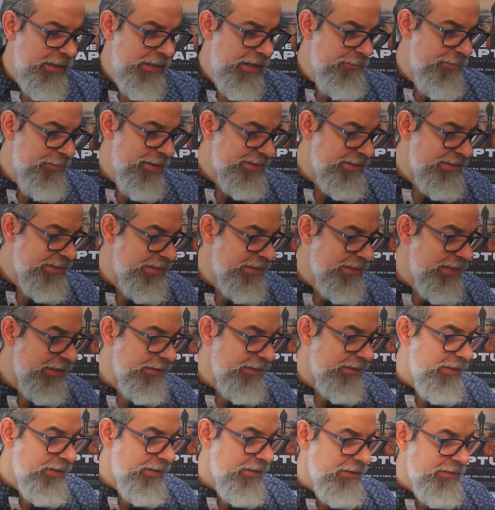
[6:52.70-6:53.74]
amazing that
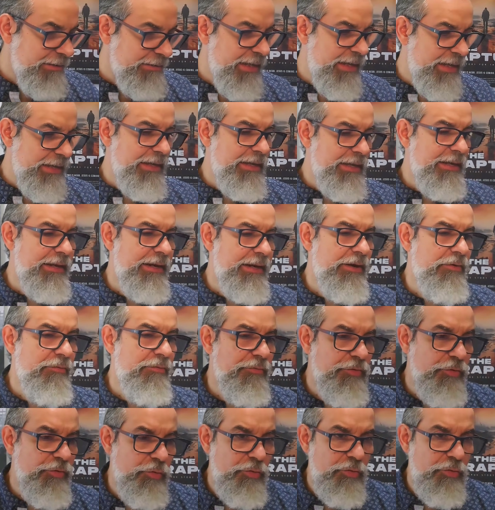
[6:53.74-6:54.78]
taking care of
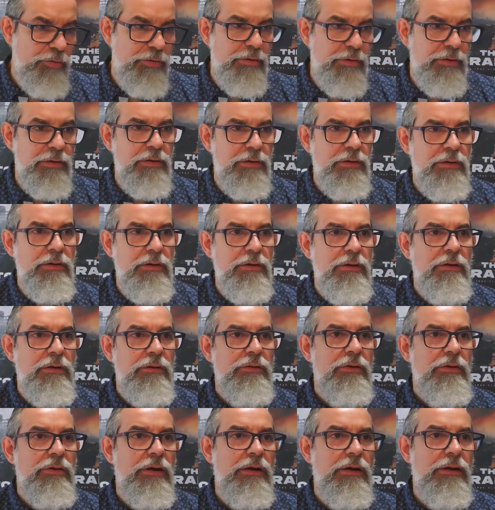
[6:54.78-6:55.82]
you
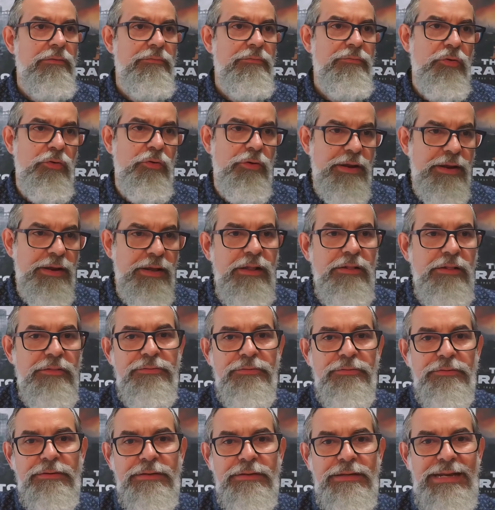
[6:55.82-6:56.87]
or your health,
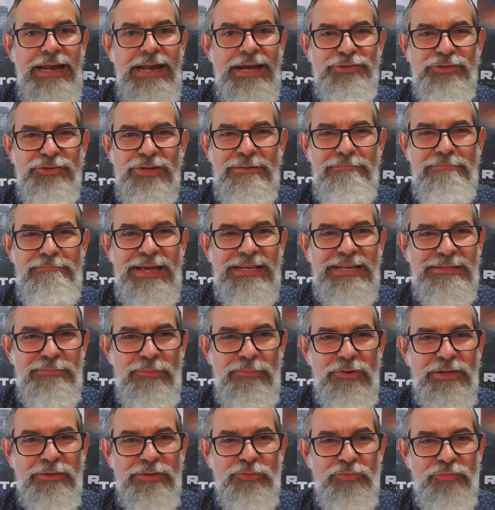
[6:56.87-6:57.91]
it actually makes
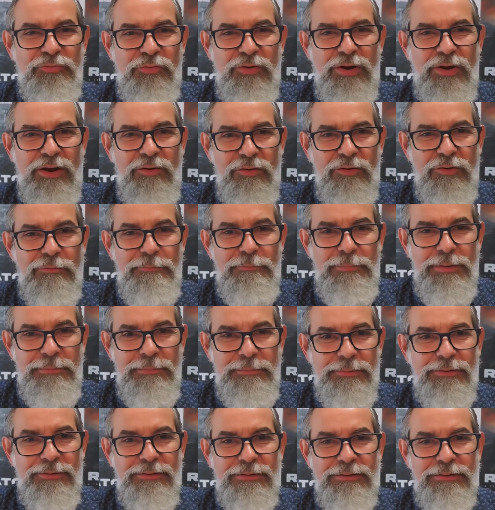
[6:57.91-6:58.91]
money for a lot of people?